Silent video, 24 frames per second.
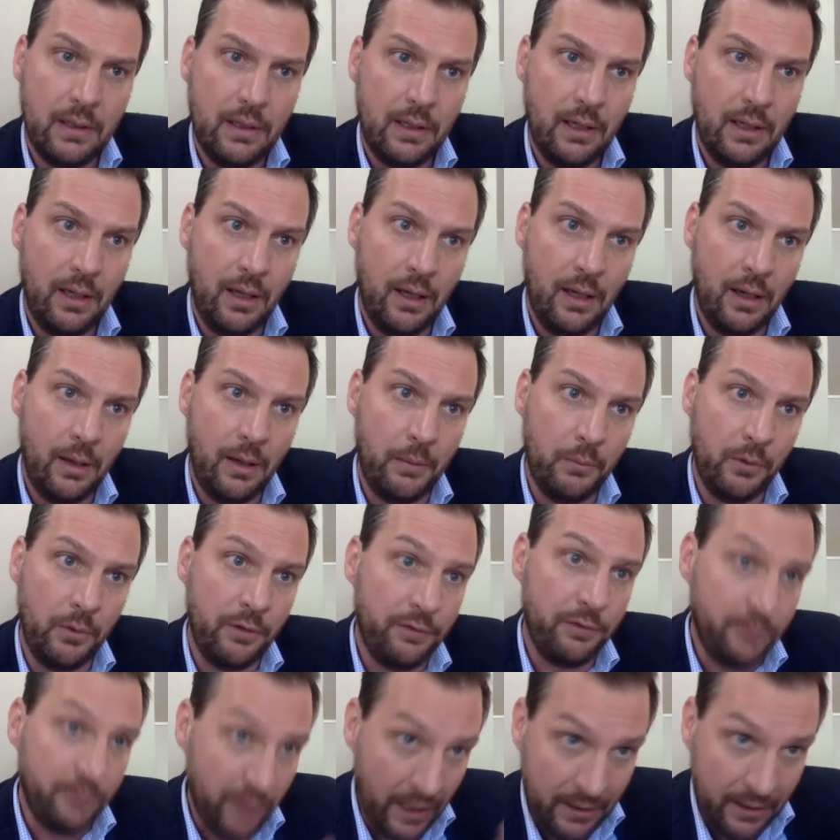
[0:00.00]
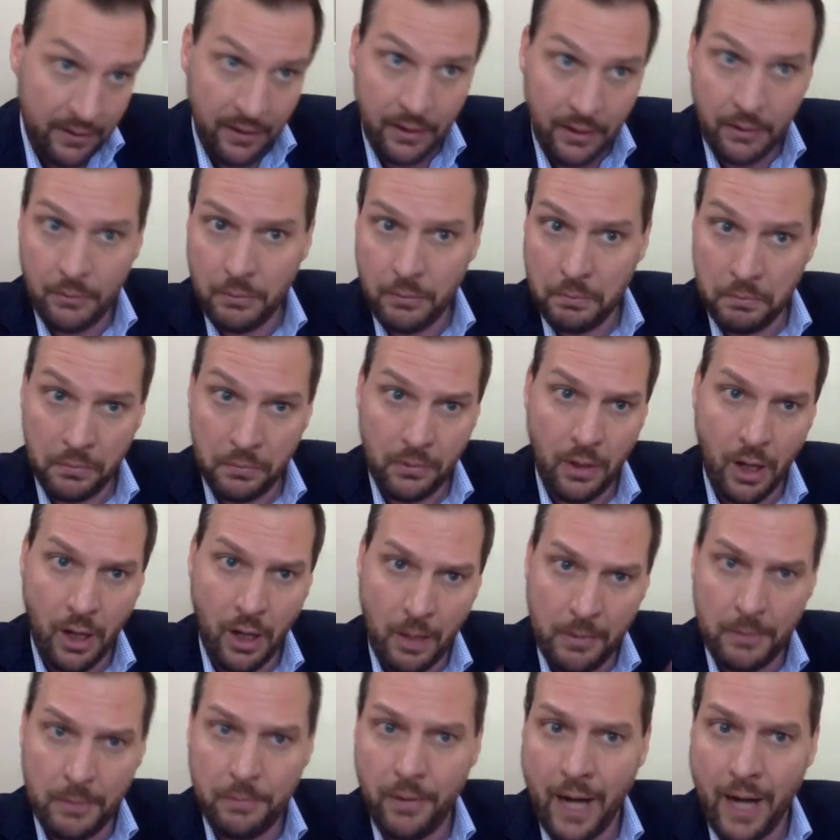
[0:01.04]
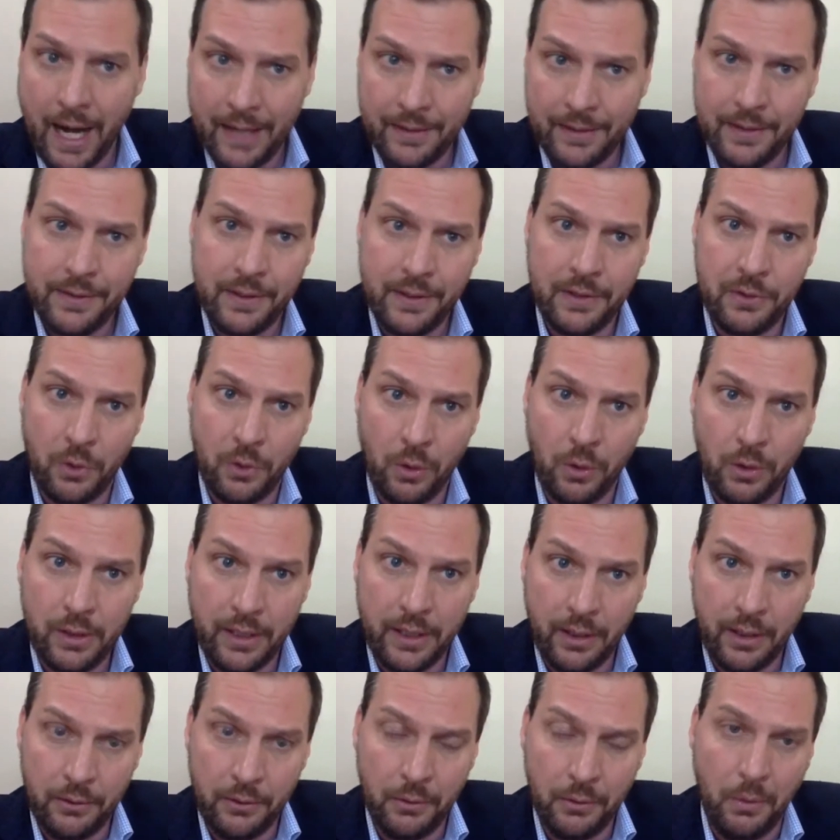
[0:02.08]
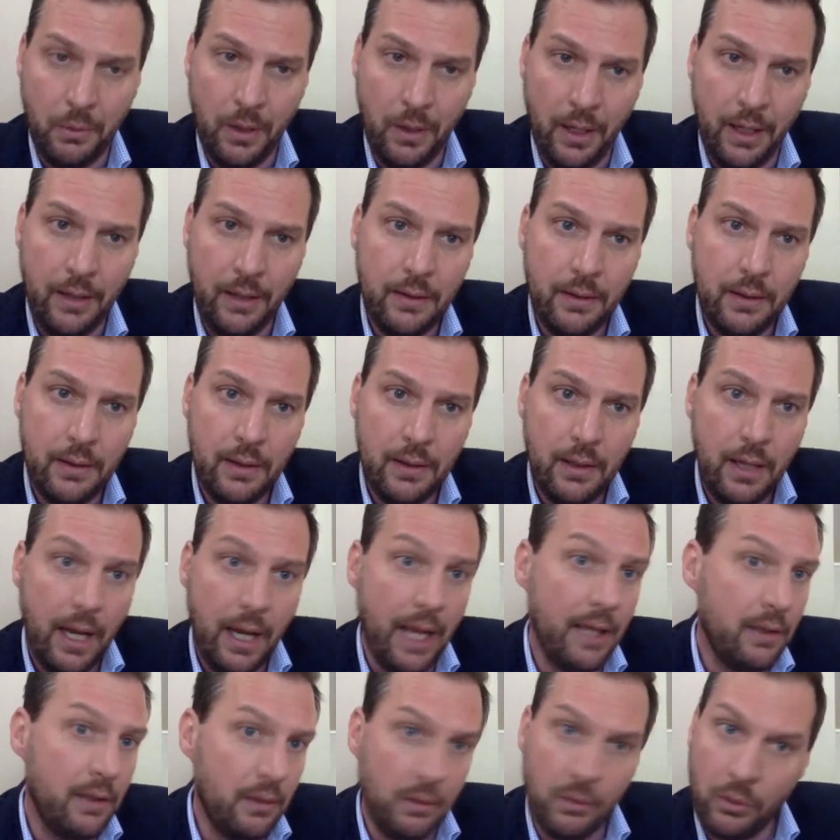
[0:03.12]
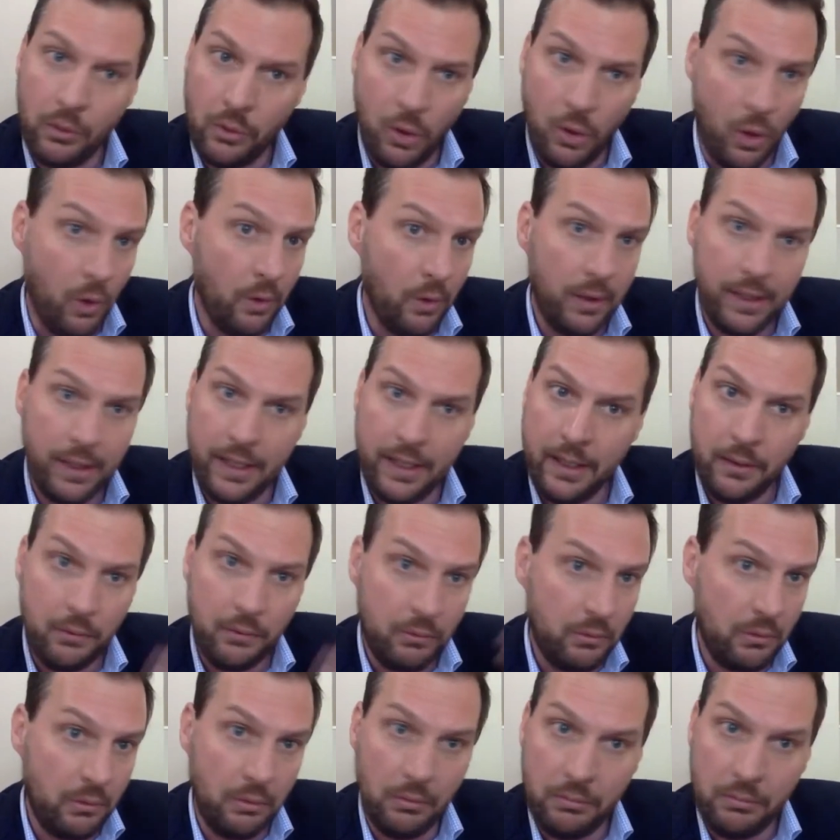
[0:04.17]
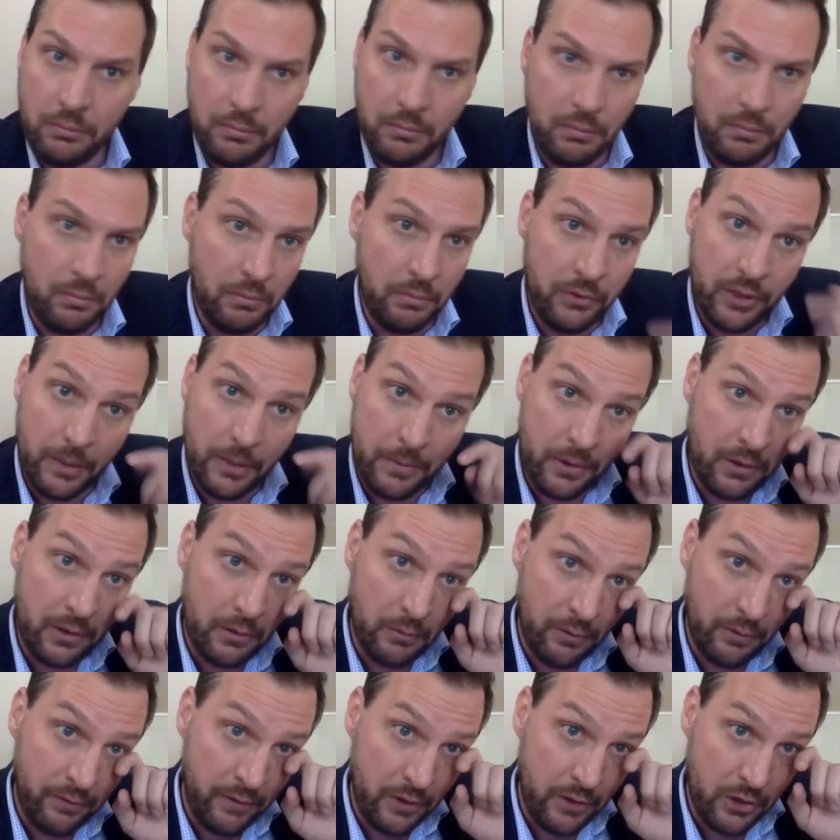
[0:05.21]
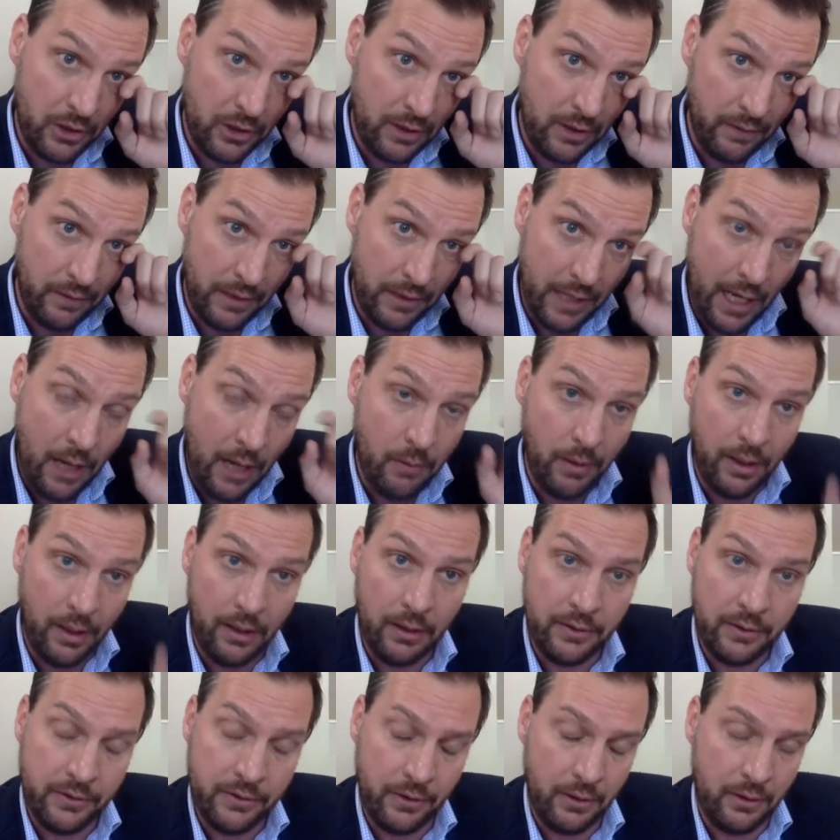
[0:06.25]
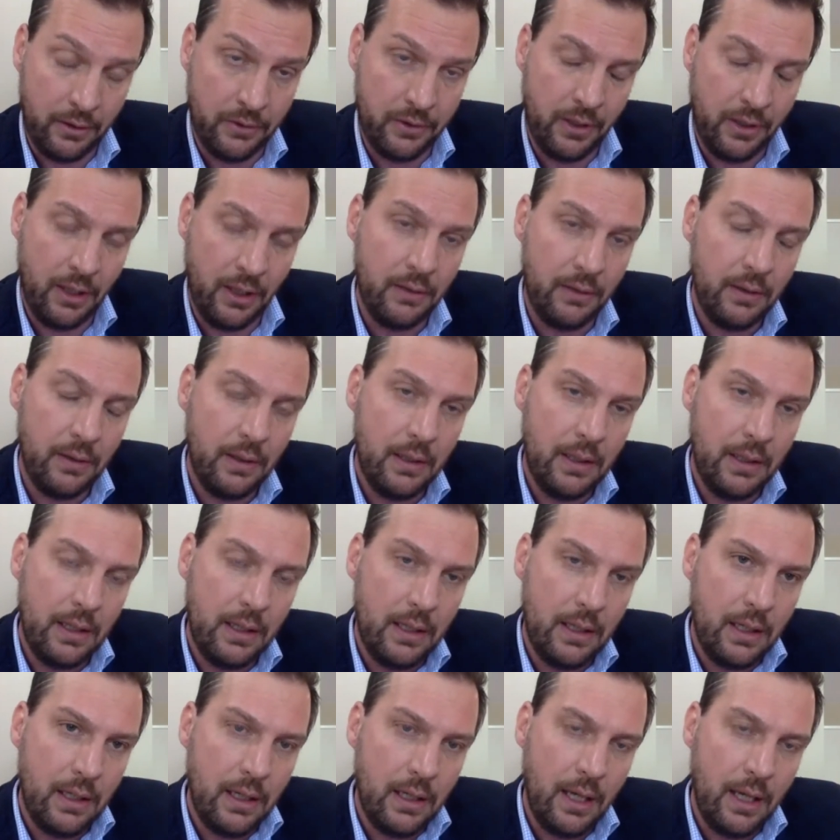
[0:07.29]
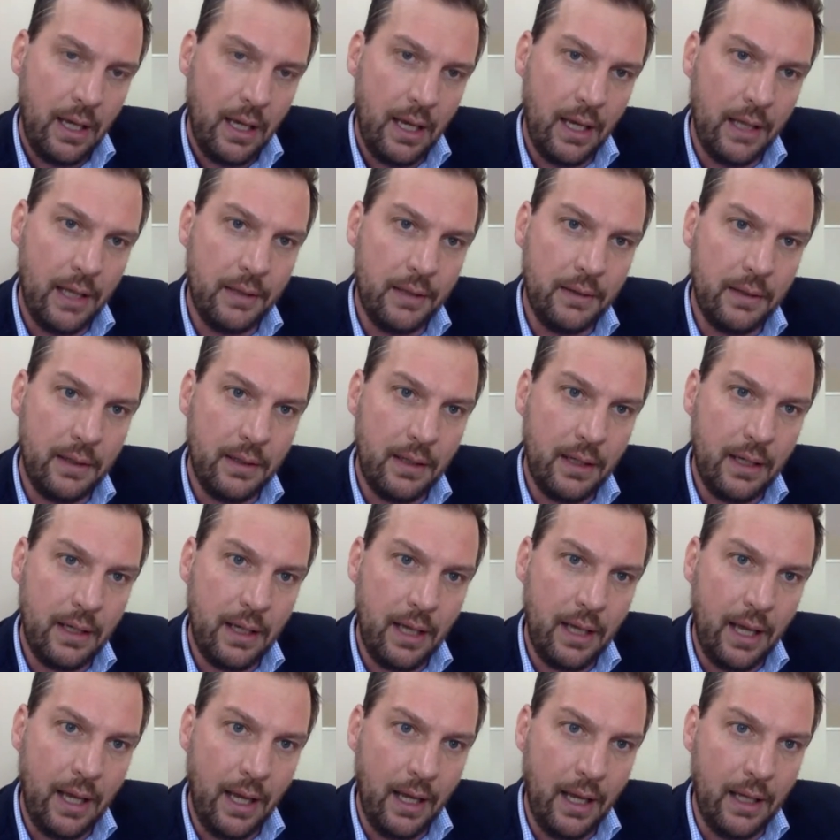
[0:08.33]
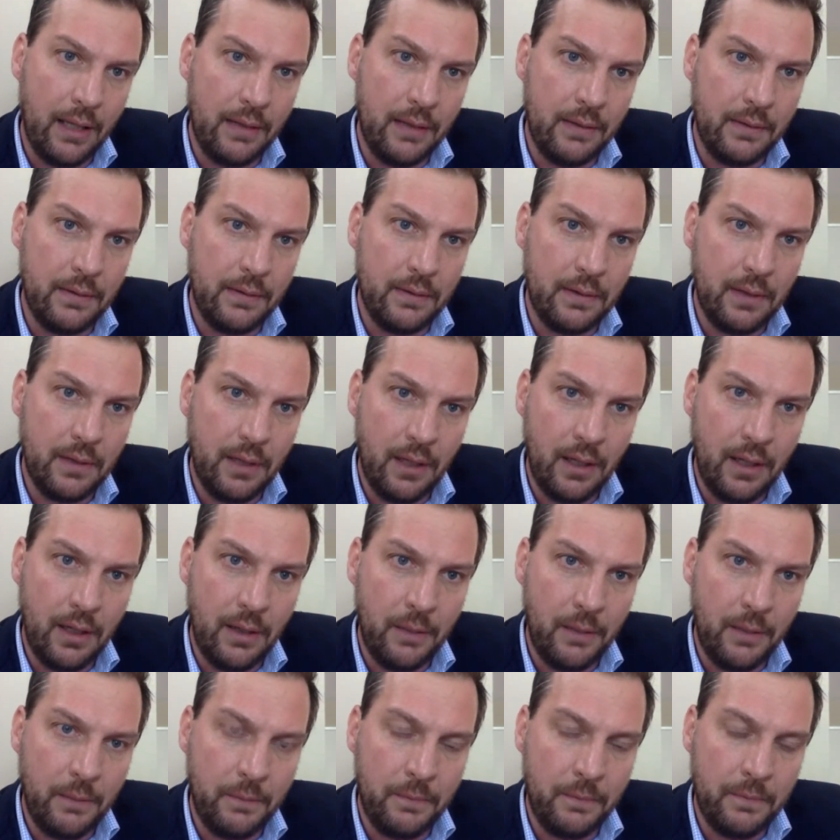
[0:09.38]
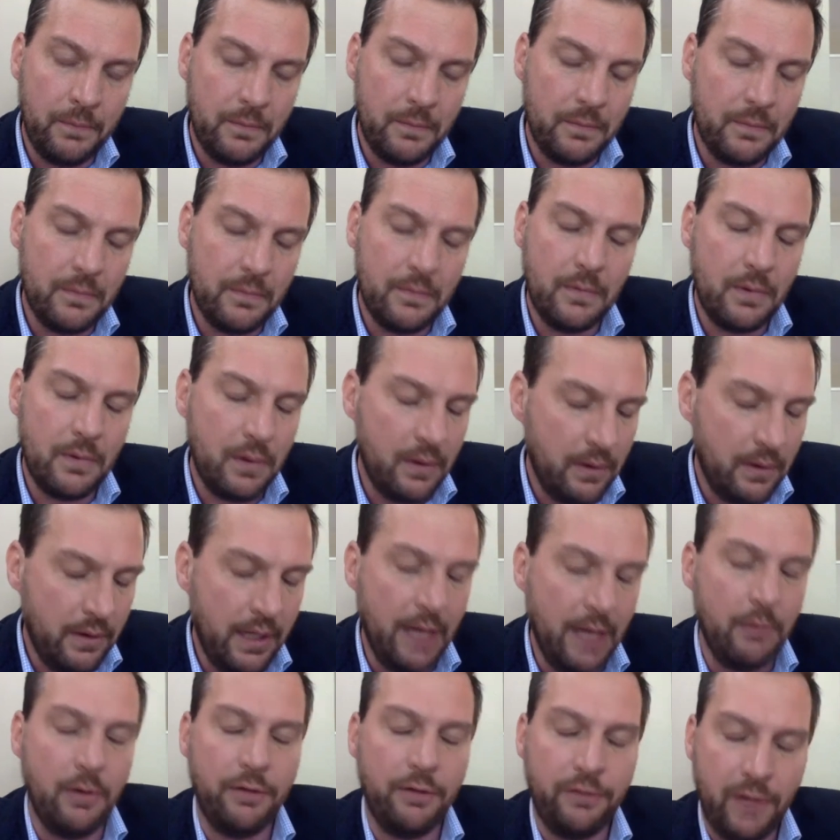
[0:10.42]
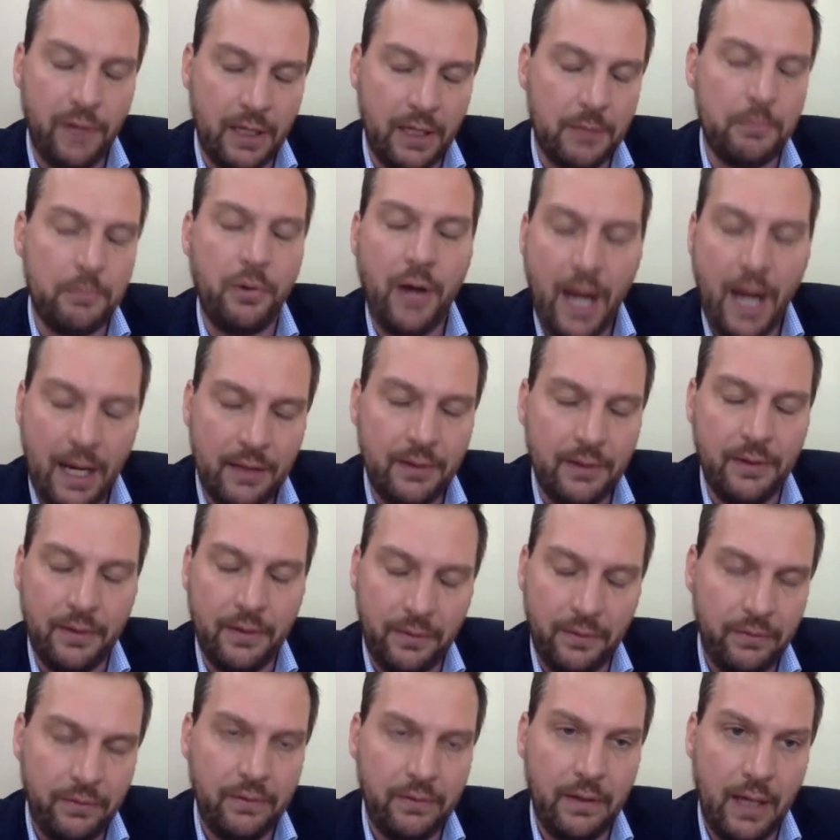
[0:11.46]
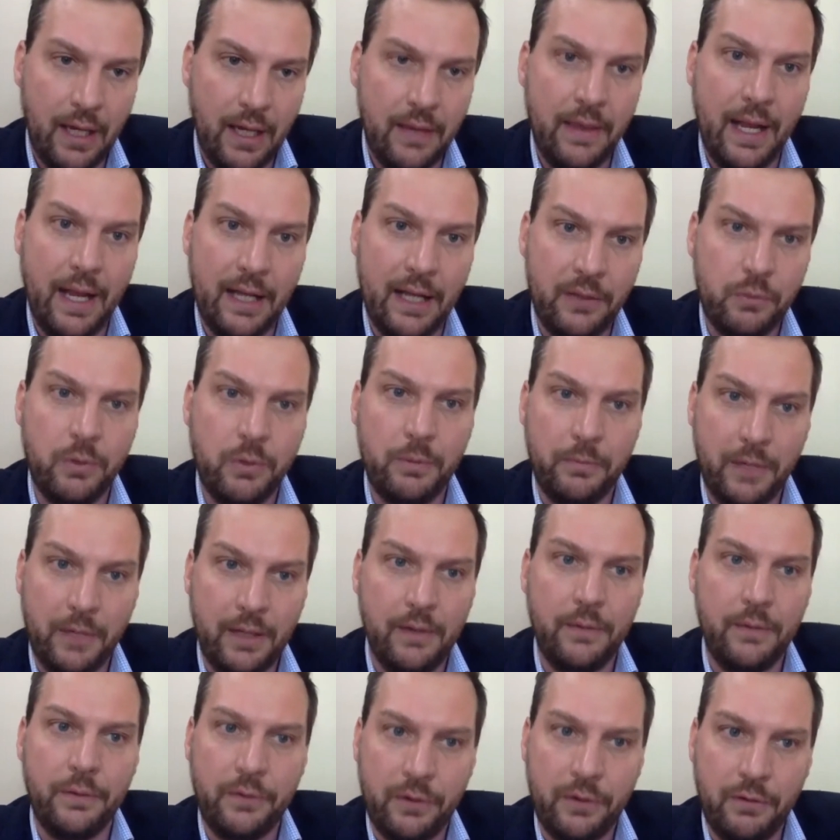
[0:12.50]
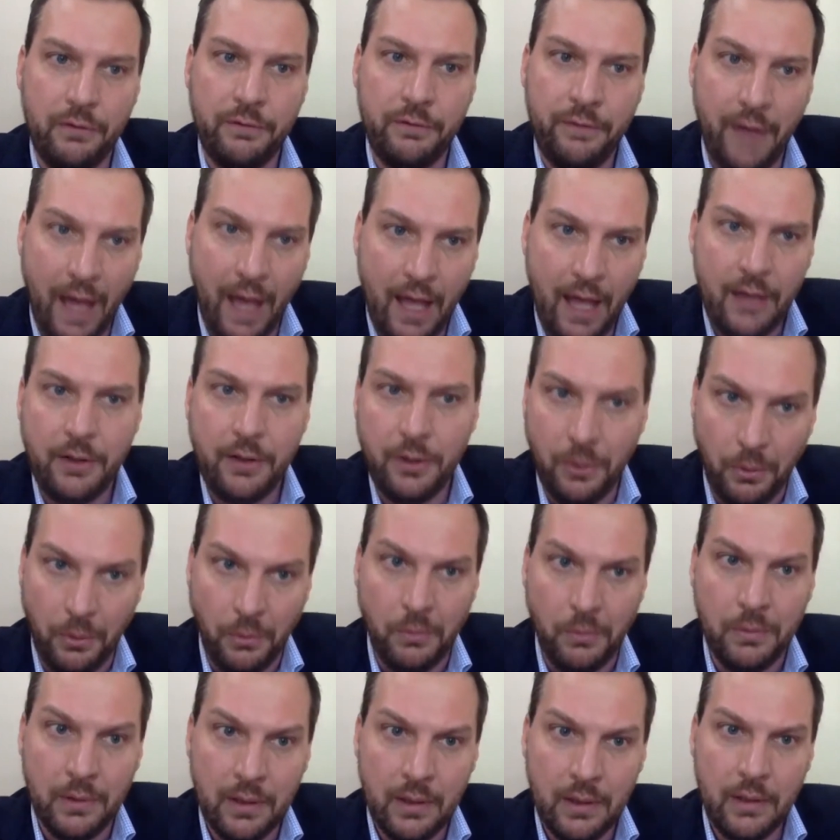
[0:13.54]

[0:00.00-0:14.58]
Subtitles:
reflecting common practices already underway and already subject to revision even now, as I understand. And they reflect practice. And that's what gives value